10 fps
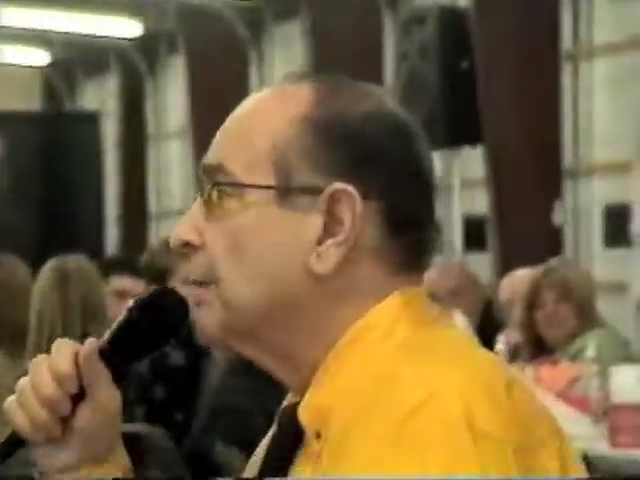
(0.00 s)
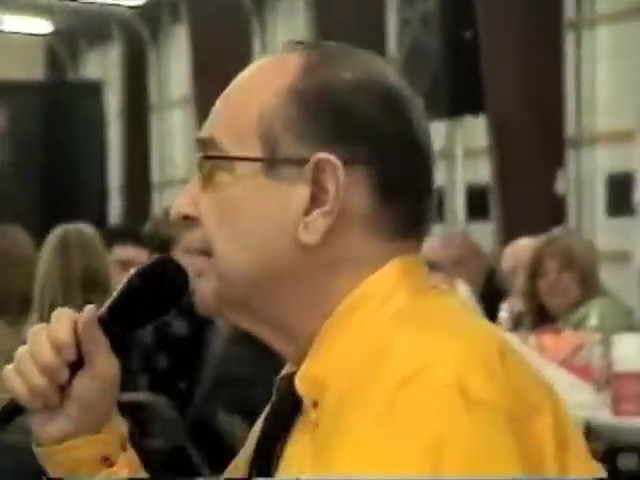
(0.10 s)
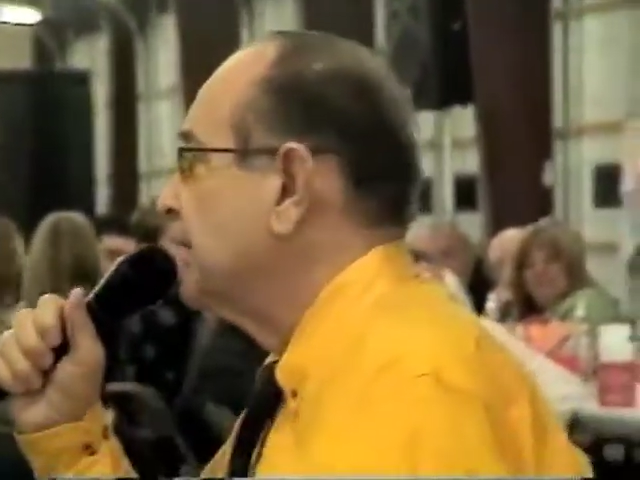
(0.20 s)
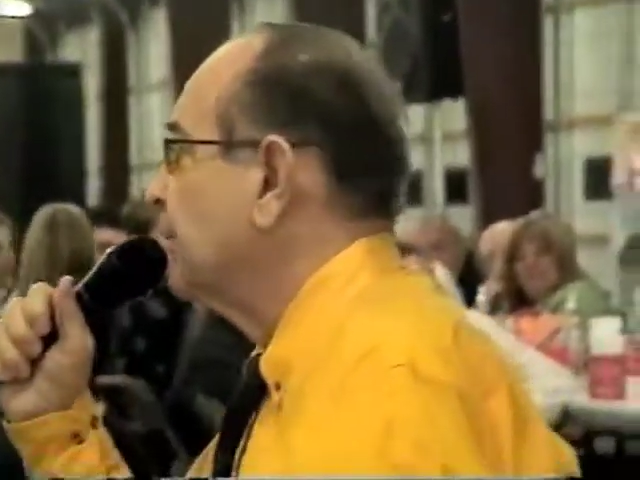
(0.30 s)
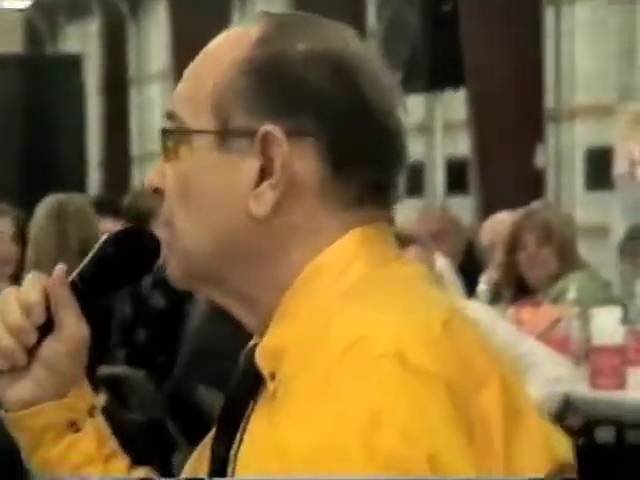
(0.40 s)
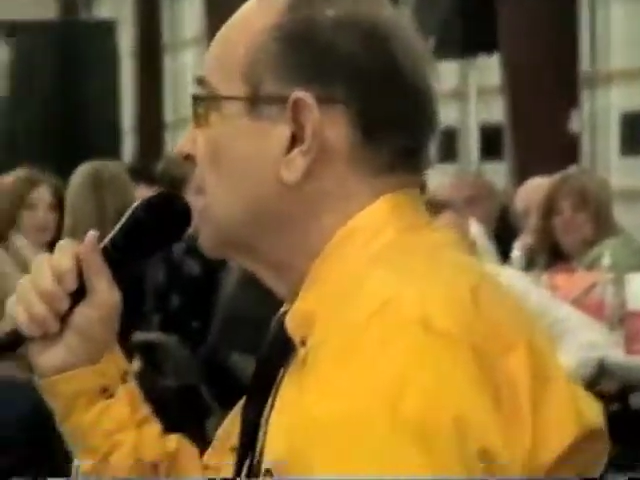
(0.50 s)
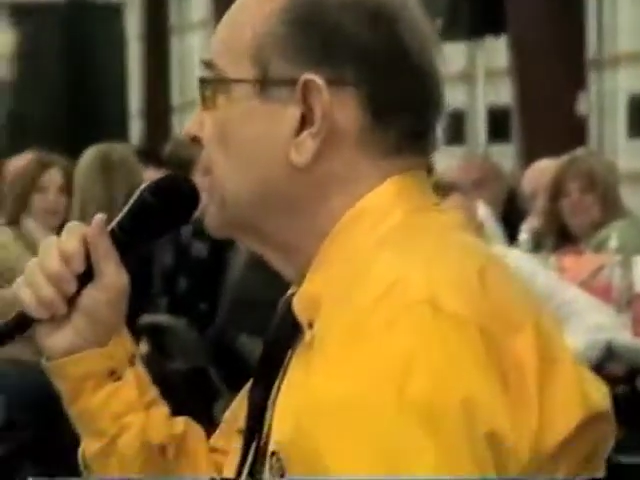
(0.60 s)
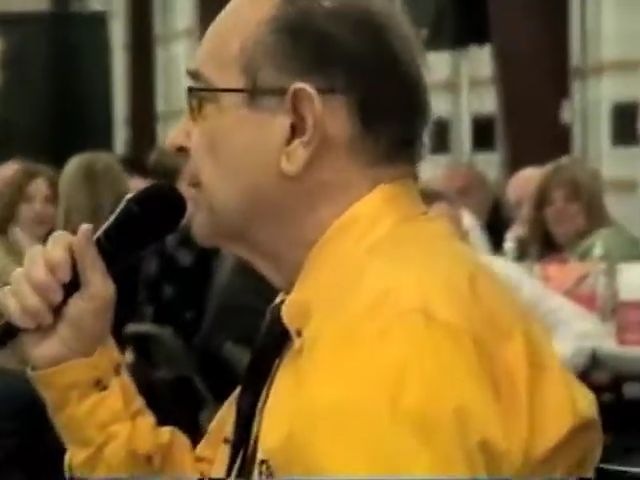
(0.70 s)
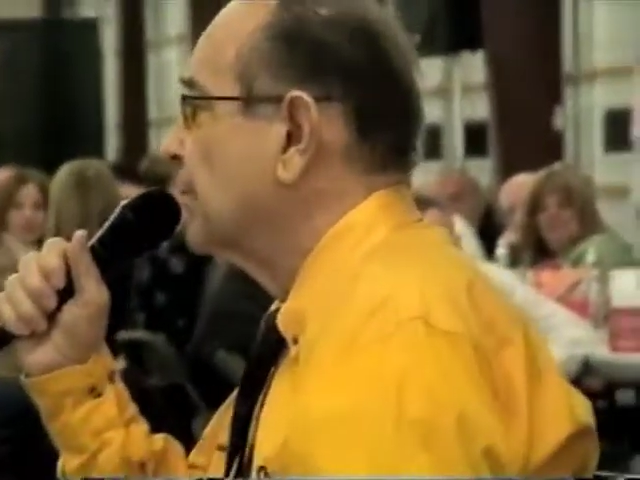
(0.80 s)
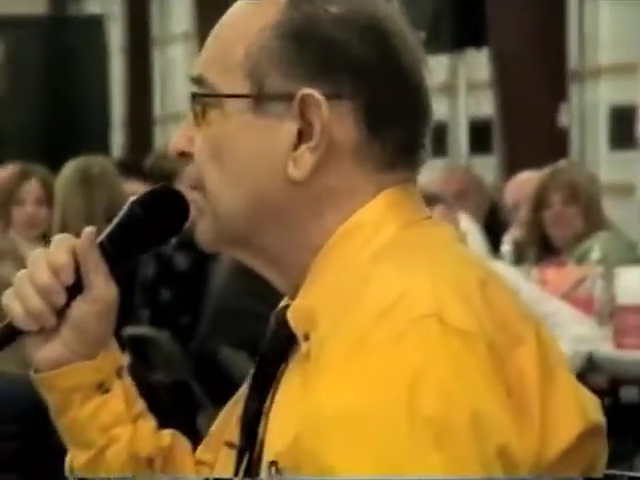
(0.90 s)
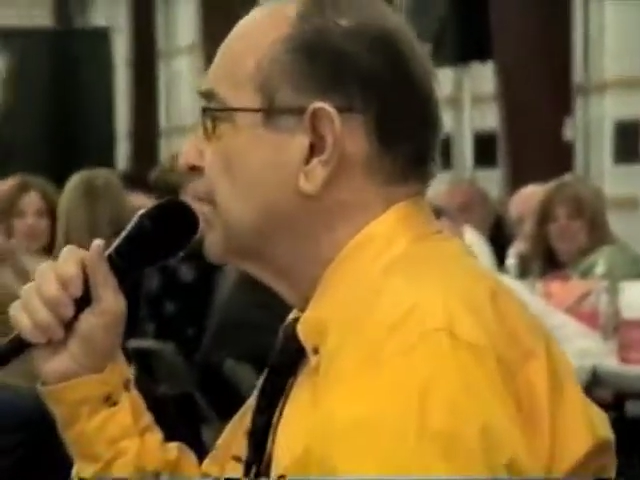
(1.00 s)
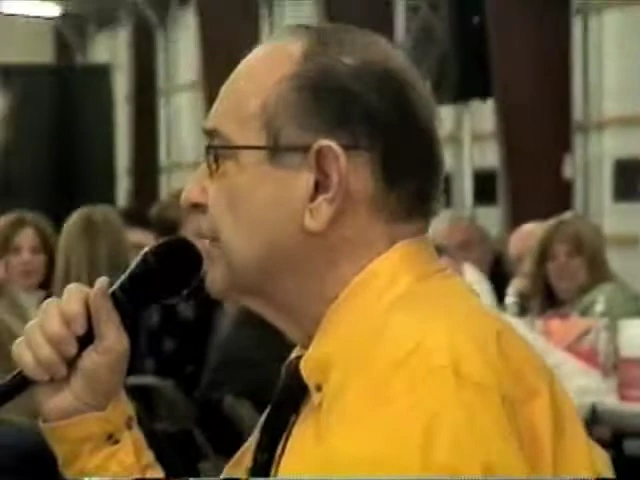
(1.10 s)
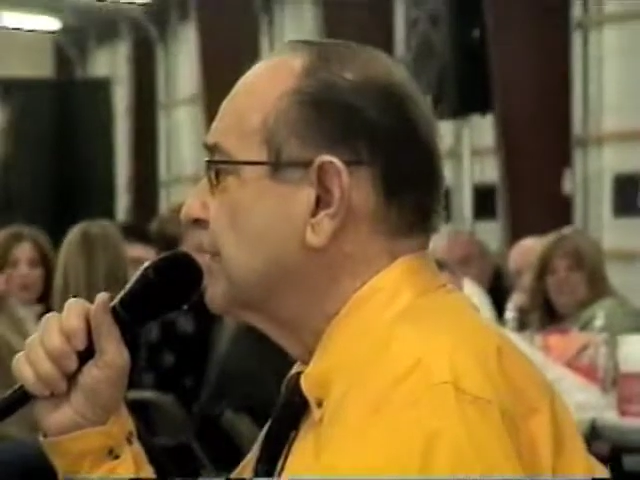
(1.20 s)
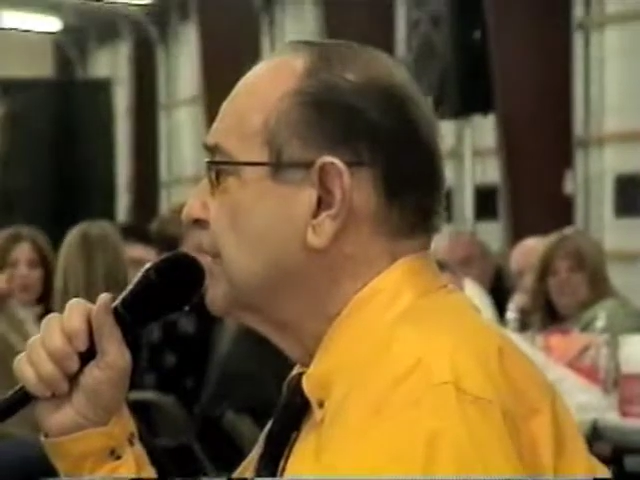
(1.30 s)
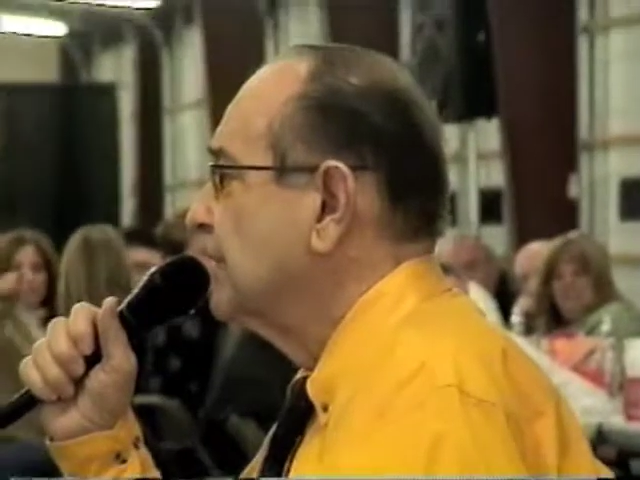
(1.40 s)
we're ready to pull out the
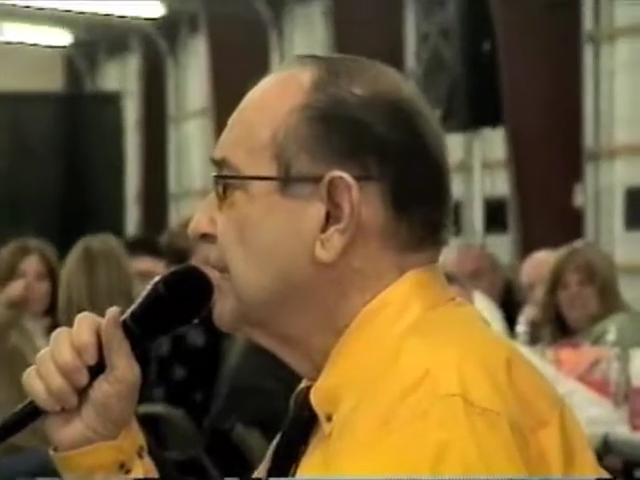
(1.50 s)
bricks.